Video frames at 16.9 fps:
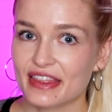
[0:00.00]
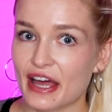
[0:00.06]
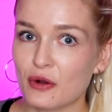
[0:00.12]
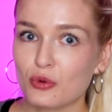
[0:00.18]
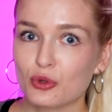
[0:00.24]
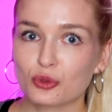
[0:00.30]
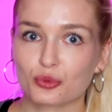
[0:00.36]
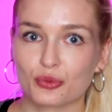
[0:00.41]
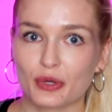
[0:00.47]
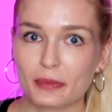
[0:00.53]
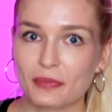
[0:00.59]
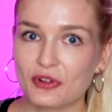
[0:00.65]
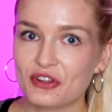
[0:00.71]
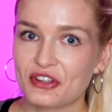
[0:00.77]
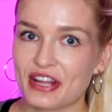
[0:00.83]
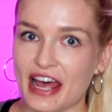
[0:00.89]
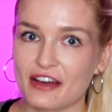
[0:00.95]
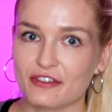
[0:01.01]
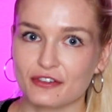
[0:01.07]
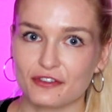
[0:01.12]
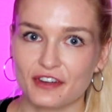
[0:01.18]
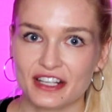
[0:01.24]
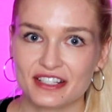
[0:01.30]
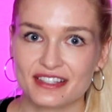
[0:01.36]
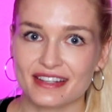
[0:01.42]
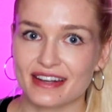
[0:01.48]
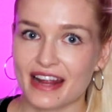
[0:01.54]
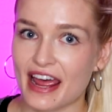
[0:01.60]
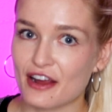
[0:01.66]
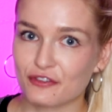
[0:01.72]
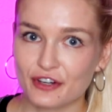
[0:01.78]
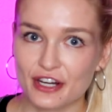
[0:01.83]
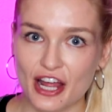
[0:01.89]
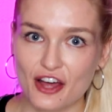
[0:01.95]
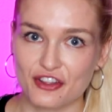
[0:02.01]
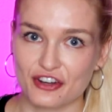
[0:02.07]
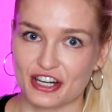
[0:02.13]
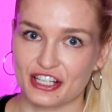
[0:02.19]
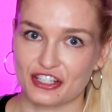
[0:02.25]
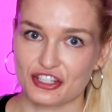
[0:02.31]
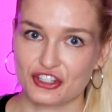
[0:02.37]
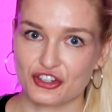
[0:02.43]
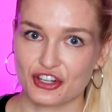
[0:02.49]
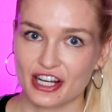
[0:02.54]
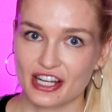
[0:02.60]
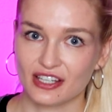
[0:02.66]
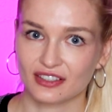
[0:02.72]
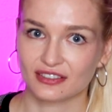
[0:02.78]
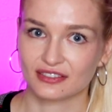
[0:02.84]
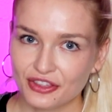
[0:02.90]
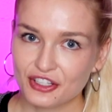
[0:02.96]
that will ripple and have effects in every other industry.